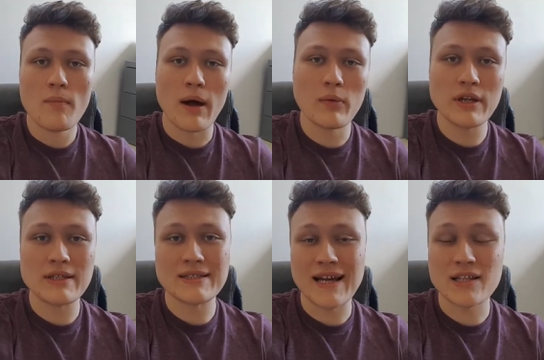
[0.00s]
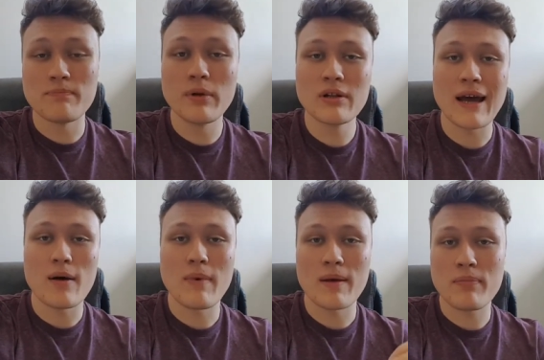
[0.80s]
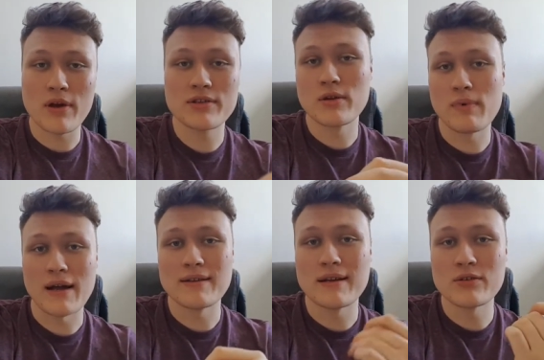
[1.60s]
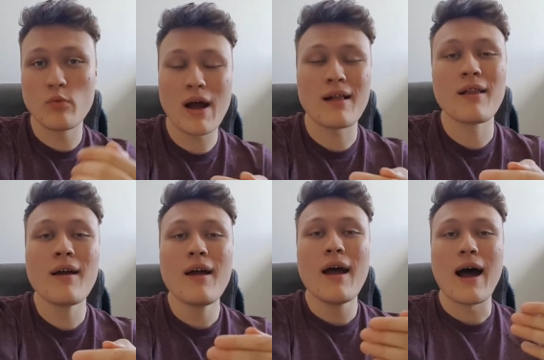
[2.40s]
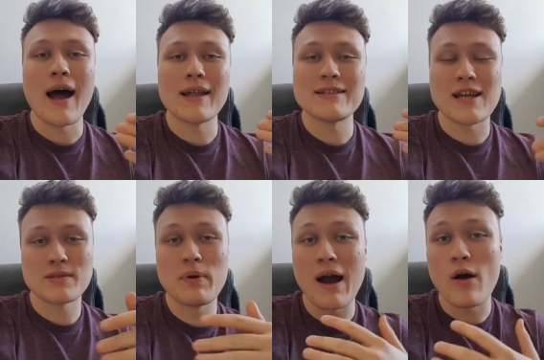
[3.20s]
but I wanted to start to build out my personal brand as well, and start to put